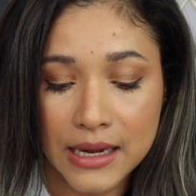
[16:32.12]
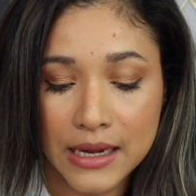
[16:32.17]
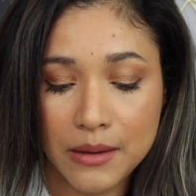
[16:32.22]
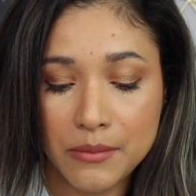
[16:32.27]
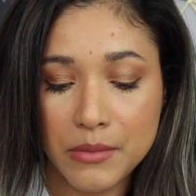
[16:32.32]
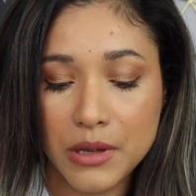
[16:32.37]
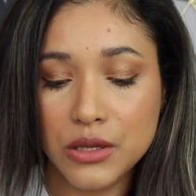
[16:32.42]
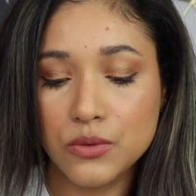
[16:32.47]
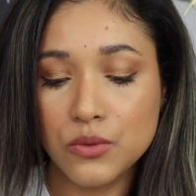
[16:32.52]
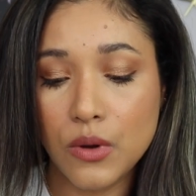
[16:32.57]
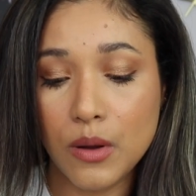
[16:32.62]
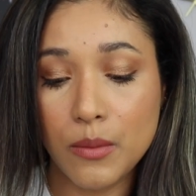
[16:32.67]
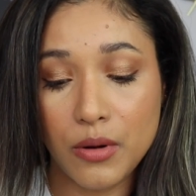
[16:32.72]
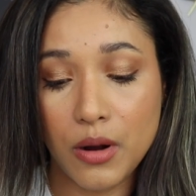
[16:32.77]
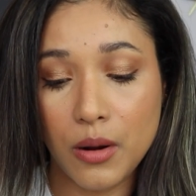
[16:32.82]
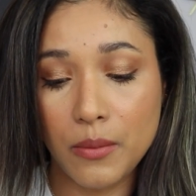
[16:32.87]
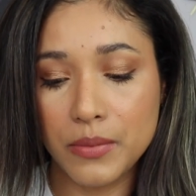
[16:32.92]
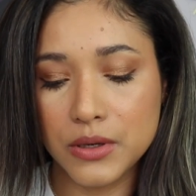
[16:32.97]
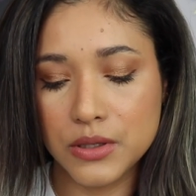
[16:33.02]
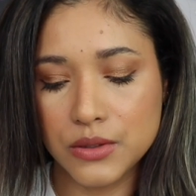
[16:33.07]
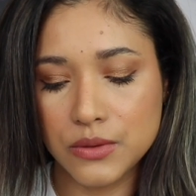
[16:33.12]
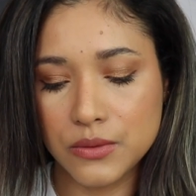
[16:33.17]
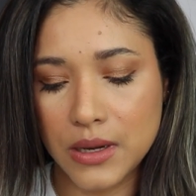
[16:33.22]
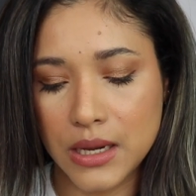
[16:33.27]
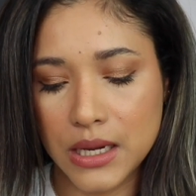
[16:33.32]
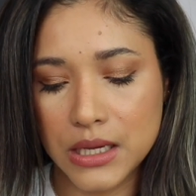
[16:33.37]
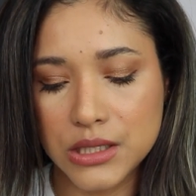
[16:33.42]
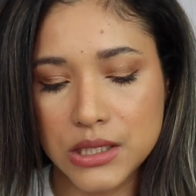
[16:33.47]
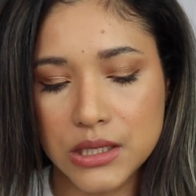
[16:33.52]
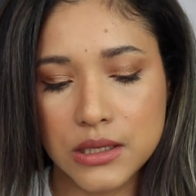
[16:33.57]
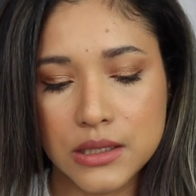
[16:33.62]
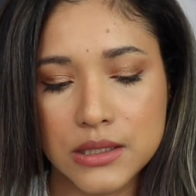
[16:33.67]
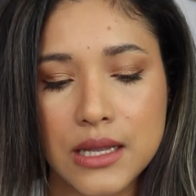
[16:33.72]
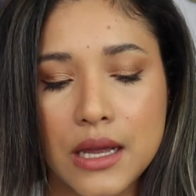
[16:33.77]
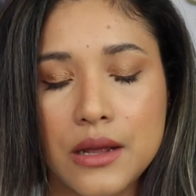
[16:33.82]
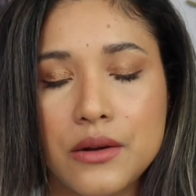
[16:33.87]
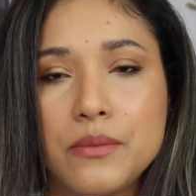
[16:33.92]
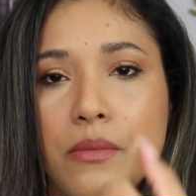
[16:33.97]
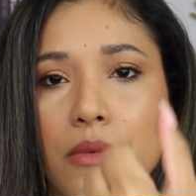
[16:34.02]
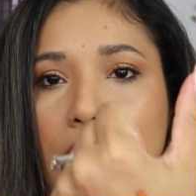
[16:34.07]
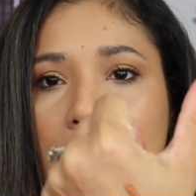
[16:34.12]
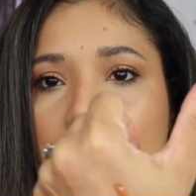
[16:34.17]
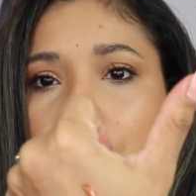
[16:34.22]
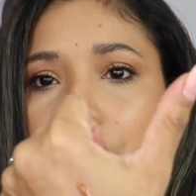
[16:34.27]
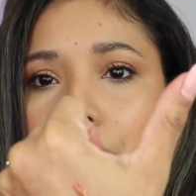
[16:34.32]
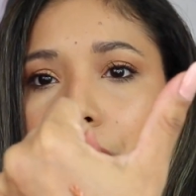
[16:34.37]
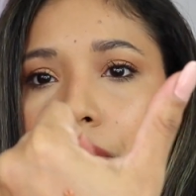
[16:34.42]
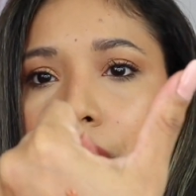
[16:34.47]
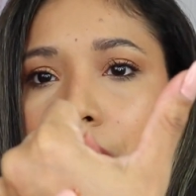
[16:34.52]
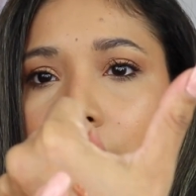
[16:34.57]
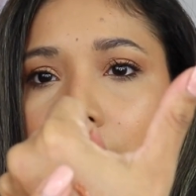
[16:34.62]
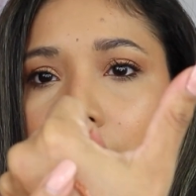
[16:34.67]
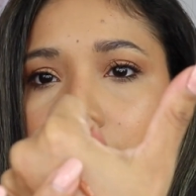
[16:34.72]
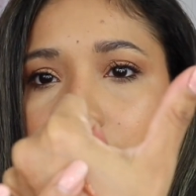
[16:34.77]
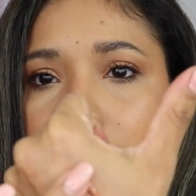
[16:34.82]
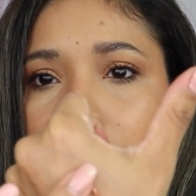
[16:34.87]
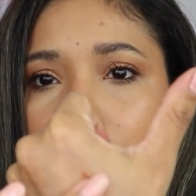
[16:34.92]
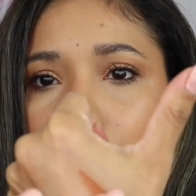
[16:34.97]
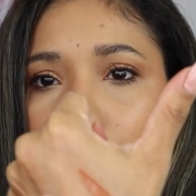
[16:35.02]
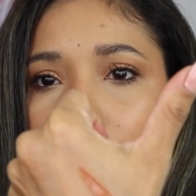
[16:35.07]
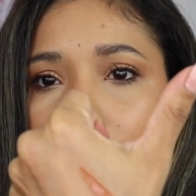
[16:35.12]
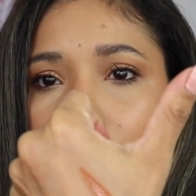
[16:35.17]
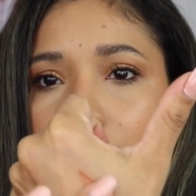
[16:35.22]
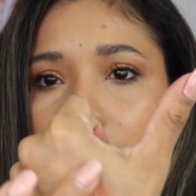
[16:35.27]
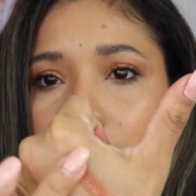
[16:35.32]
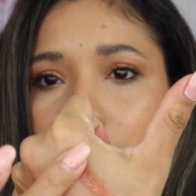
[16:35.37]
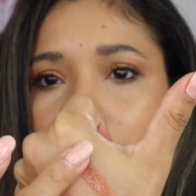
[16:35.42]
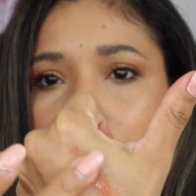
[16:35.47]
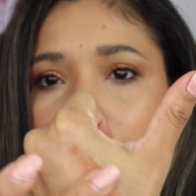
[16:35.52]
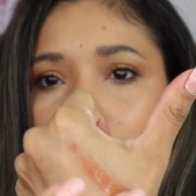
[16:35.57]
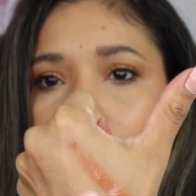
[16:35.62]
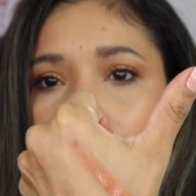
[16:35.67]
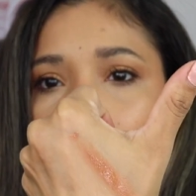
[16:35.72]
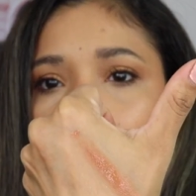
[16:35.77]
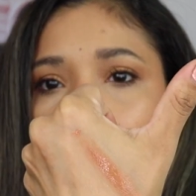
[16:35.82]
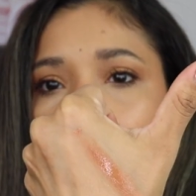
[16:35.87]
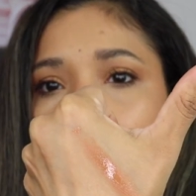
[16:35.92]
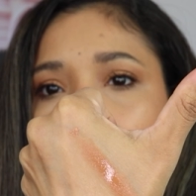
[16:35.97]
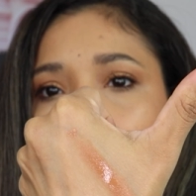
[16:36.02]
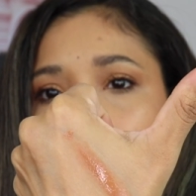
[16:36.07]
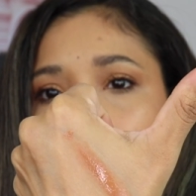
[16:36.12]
Let me do a proper swatch, because I don't think I did one. So